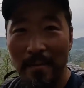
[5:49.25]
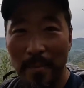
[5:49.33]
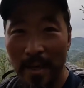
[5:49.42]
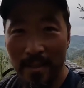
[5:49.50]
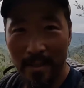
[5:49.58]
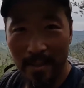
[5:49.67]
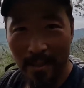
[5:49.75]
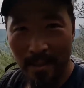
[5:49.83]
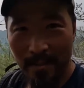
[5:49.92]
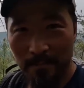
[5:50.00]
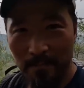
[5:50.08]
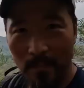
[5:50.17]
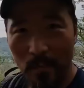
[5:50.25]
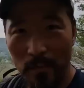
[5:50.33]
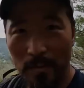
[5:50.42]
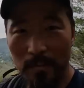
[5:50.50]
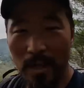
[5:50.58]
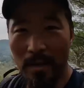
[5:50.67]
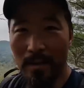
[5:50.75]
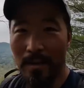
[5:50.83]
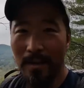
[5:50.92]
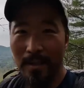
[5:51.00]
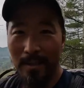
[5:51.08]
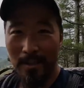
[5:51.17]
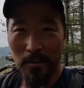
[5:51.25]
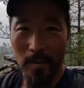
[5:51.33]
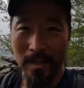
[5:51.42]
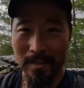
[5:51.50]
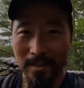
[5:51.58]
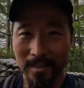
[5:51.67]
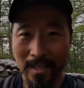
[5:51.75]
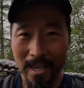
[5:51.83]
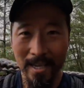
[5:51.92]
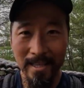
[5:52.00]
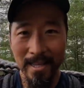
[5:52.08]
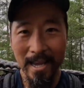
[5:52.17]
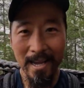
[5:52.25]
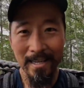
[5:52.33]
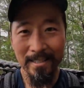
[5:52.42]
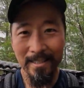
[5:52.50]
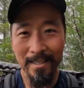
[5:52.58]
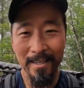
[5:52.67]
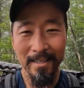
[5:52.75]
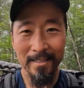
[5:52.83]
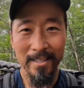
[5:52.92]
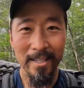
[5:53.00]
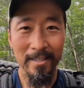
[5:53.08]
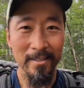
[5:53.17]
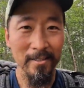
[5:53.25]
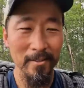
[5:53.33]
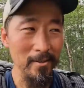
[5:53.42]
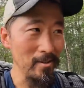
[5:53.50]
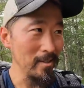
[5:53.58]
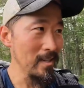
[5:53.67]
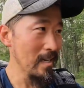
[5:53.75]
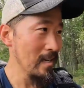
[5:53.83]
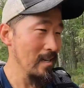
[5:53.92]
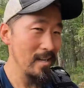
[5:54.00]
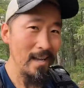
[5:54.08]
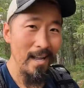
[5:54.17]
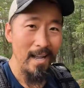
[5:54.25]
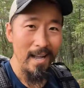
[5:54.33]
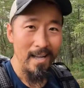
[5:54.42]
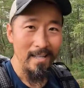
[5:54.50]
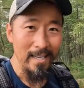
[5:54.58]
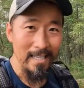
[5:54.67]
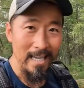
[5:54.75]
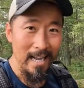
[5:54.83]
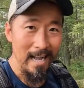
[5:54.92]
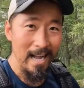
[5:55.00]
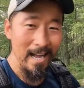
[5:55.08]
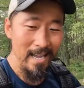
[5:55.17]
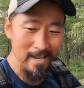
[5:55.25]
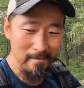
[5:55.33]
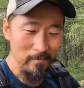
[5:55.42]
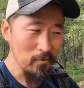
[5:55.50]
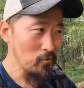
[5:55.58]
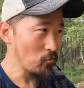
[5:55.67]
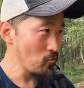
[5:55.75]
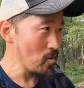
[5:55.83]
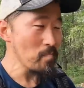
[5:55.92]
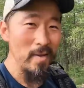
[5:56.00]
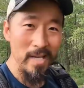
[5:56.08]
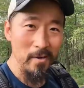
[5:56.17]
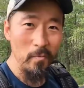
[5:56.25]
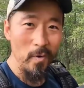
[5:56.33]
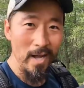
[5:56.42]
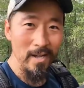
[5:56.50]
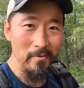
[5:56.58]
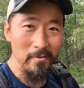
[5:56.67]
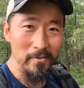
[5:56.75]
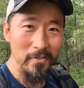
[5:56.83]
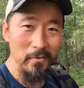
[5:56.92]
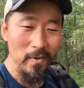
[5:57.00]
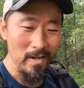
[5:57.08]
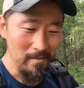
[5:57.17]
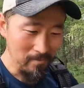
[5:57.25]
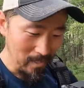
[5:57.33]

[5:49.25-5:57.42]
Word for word: But I just, uh, ooh, I'm dark just wanted to say that uh, Tina's learned like I am dripping wet with sweat.